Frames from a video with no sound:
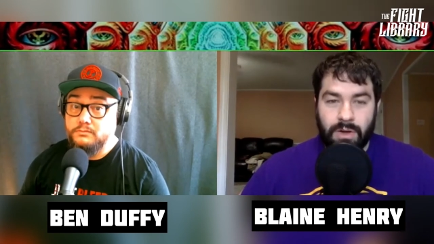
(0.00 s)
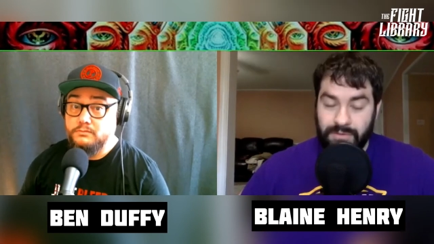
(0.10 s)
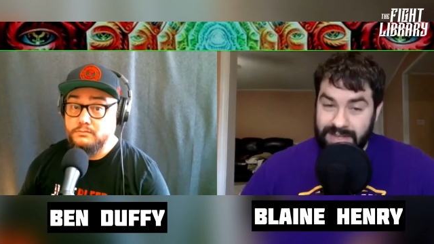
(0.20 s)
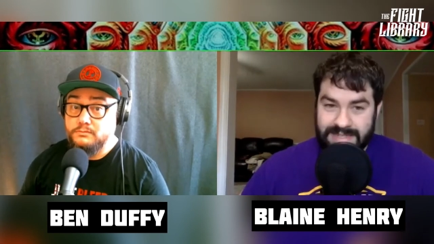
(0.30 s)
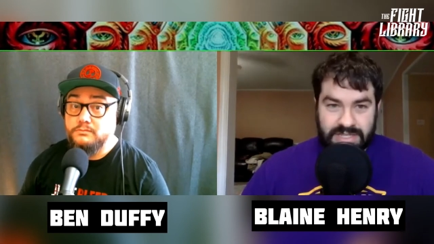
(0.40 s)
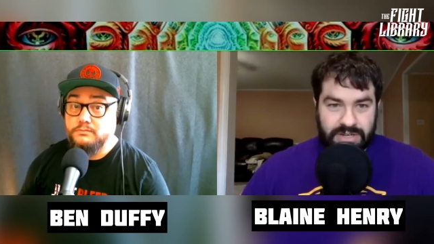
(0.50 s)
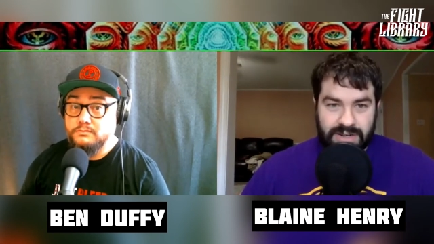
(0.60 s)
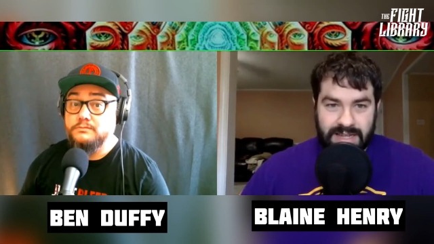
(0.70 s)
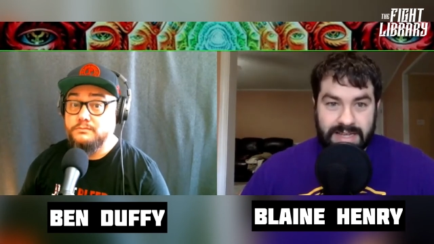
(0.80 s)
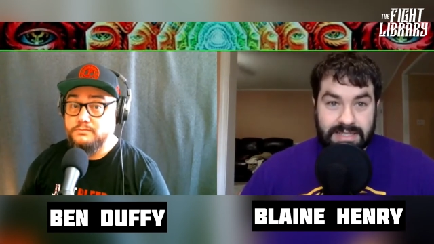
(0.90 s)
Speaker 1: If he gets to your
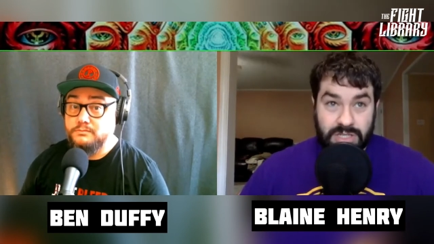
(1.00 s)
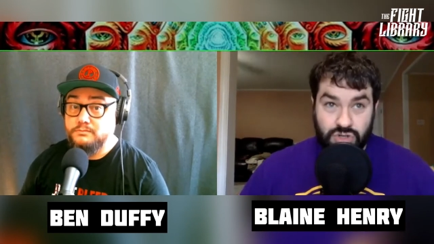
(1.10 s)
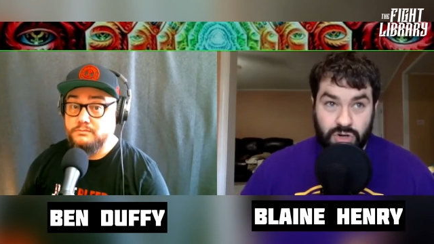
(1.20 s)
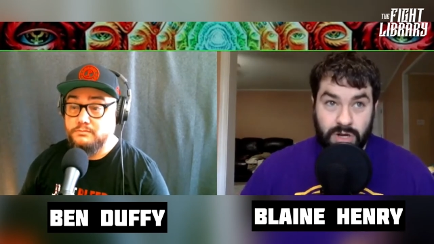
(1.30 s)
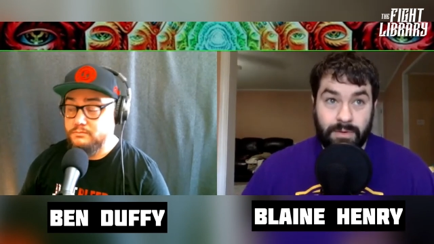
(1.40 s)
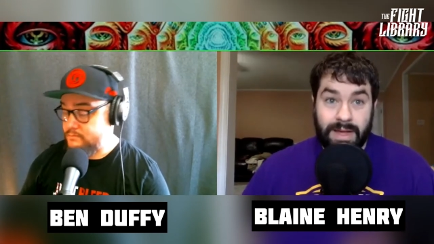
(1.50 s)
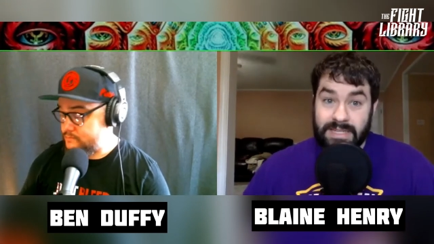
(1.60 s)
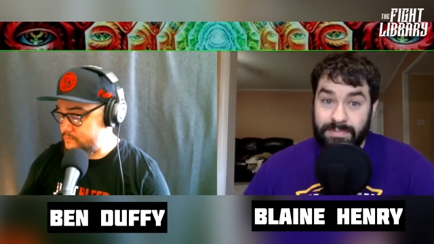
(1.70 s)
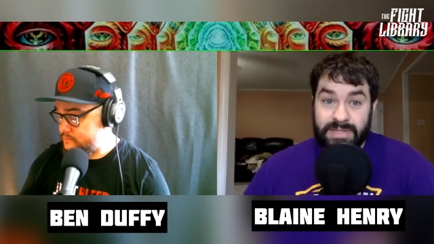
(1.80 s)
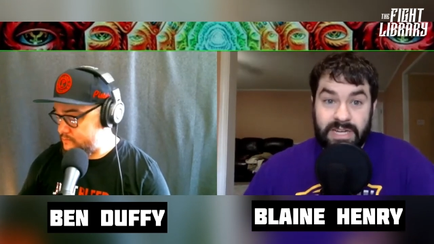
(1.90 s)
legs, it's trouble.
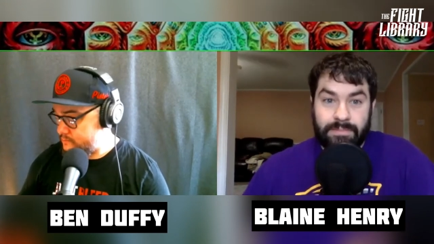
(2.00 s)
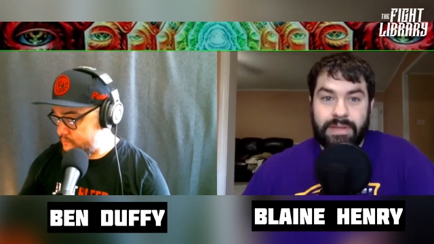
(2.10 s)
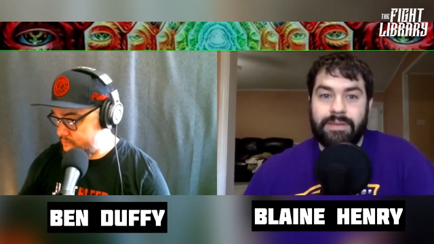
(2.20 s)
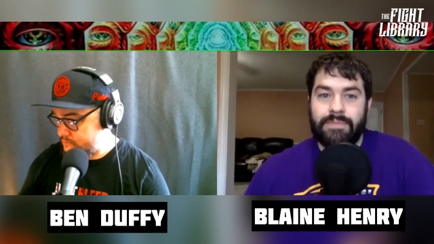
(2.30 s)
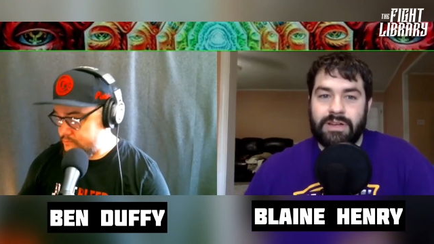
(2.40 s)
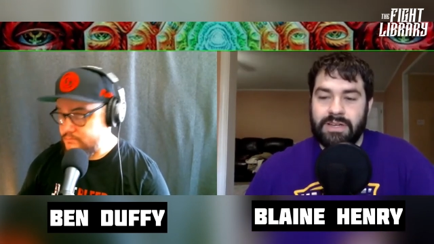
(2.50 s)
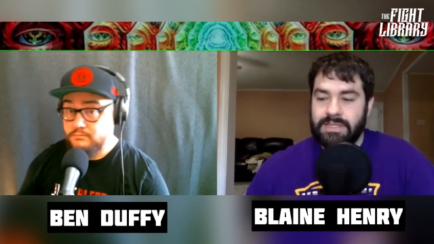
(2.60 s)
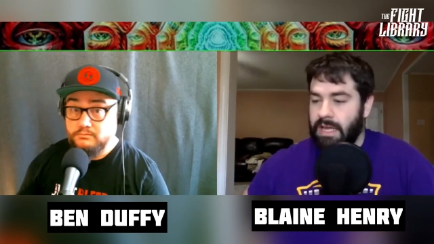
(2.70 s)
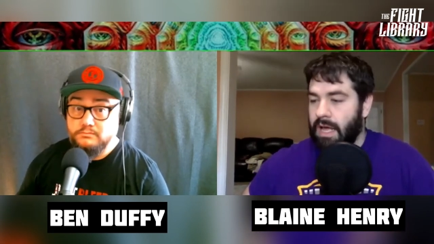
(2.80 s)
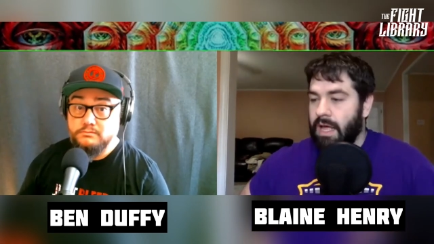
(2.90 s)
Ask BJ Penn because
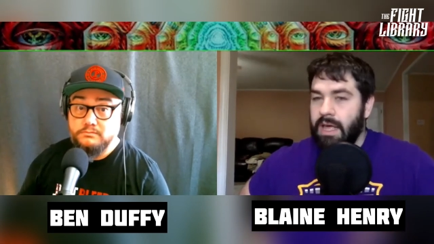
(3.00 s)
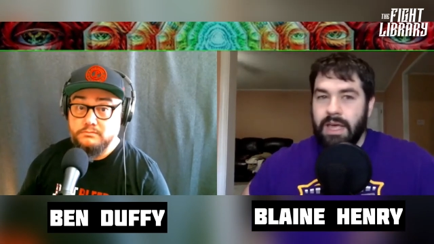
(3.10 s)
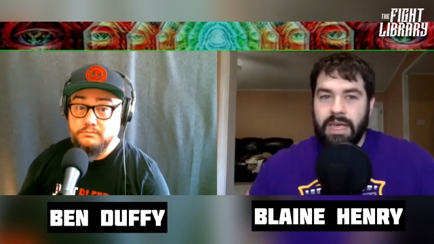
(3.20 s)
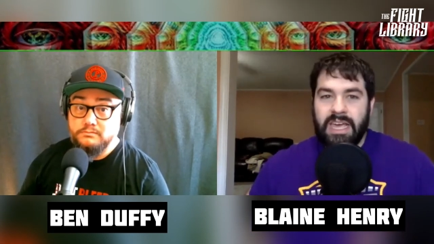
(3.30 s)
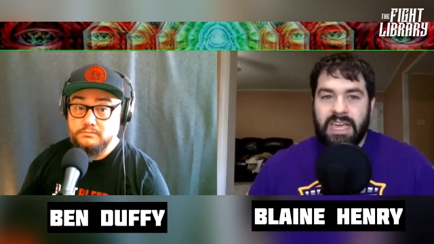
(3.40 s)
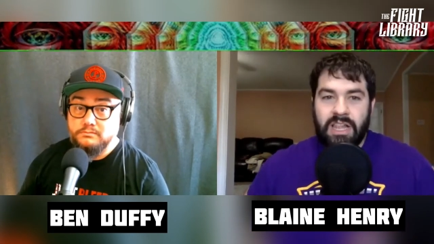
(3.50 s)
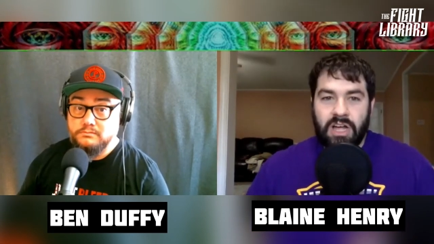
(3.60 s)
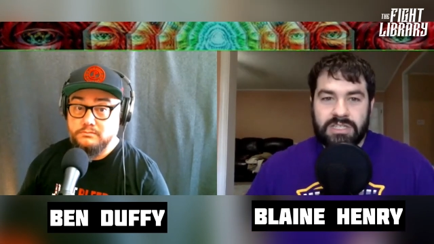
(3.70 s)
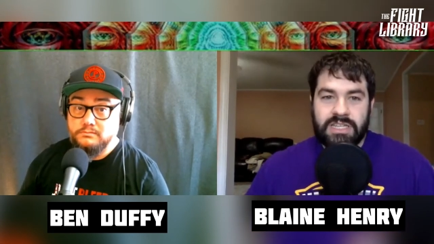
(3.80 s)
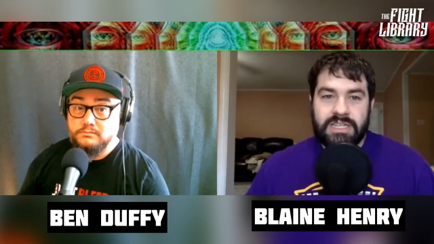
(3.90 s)
uh, he
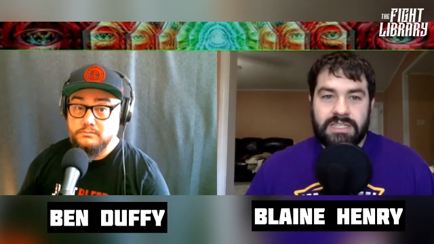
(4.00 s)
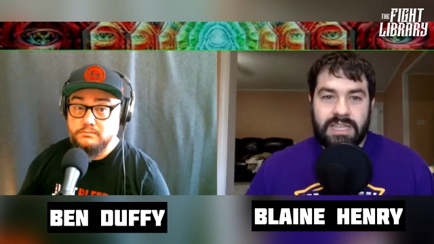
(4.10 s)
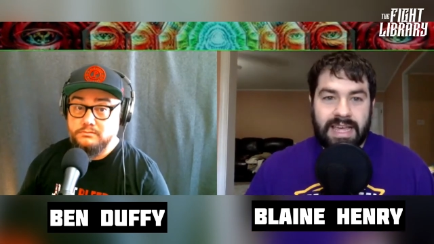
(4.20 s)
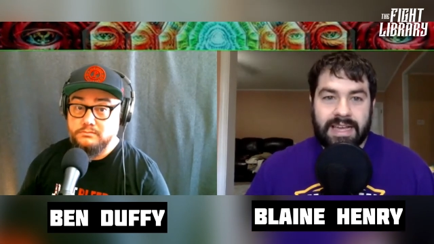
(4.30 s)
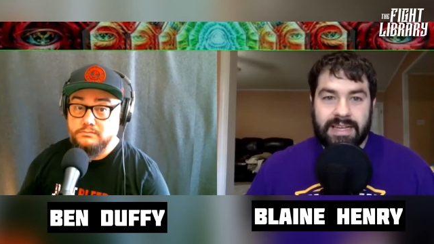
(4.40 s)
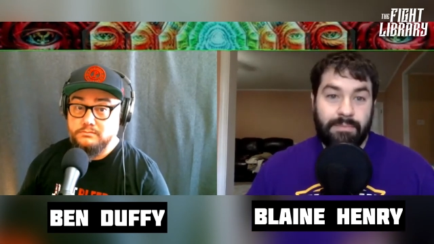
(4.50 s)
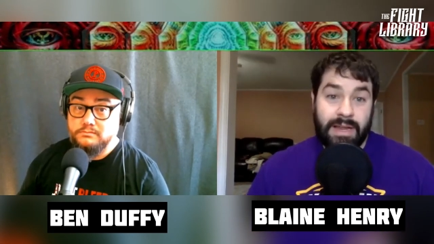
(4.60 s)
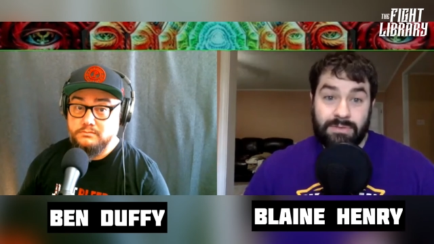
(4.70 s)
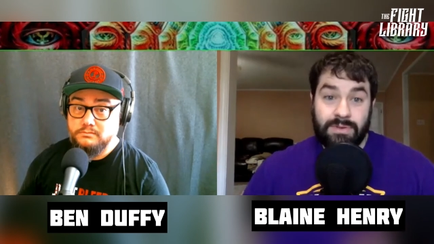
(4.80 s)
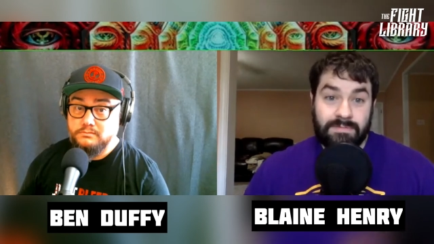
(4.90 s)
lost his leg. He might
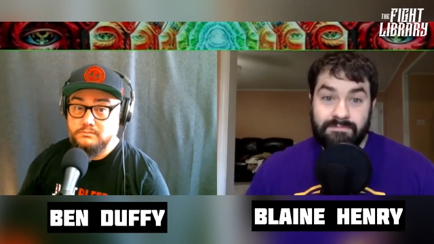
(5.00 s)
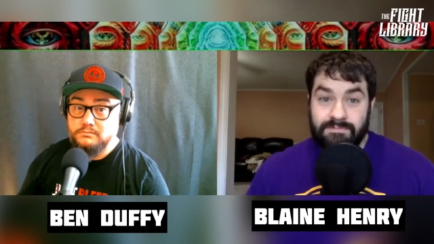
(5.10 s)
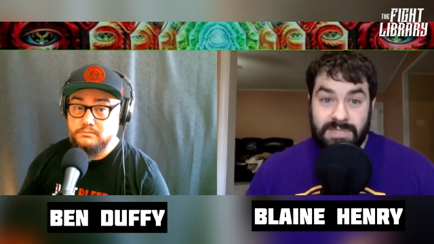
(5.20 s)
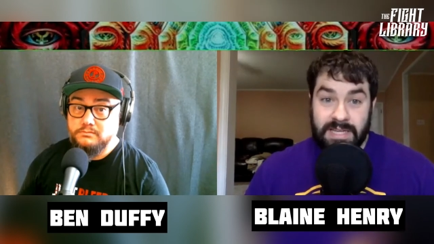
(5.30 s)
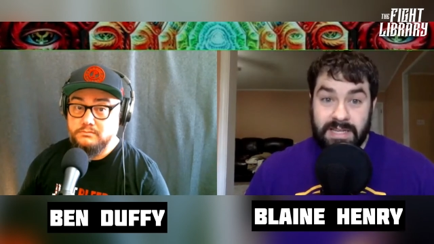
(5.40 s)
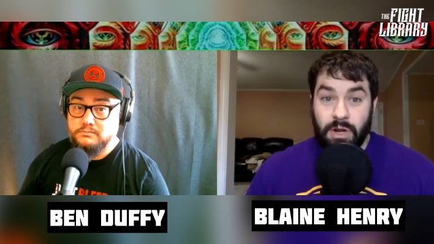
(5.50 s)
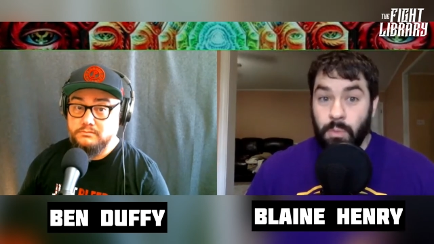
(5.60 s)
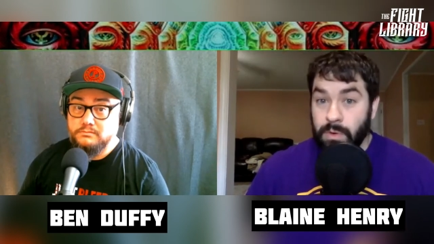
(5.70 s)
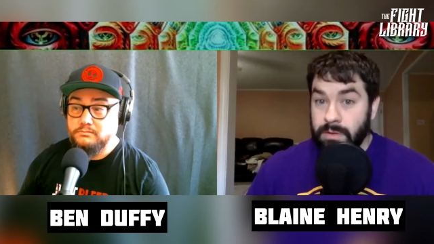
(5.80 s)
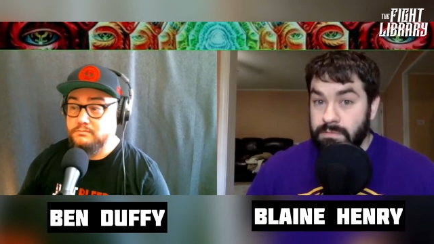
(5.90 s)
as well have taken it home
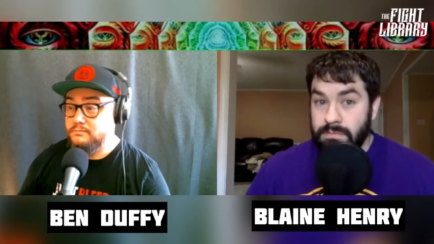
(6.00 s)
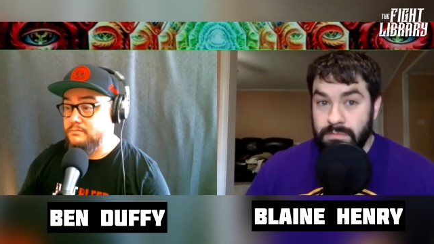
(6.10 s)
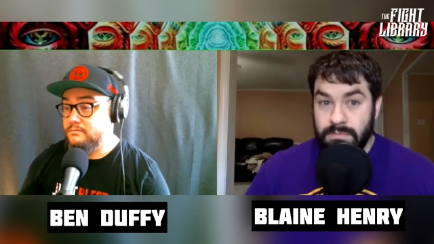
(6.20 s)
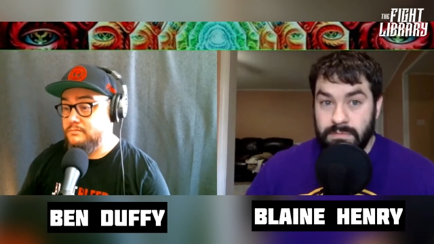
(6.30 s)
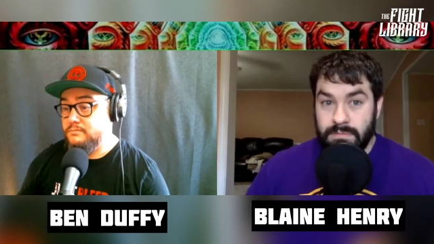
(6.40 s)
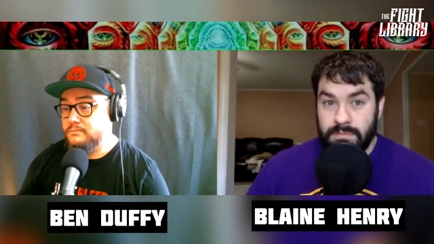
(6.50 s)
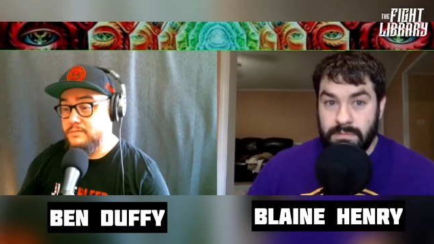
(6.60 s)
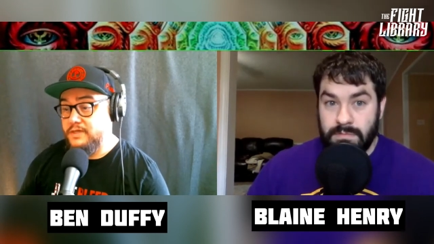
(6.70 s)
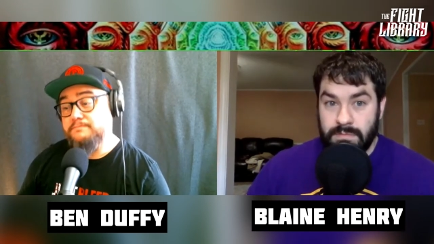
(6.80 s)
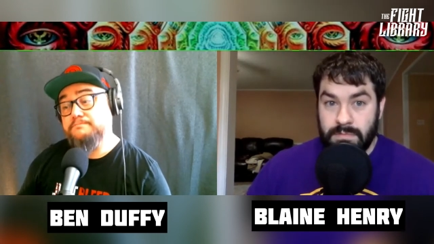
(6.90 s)
with him. Yep.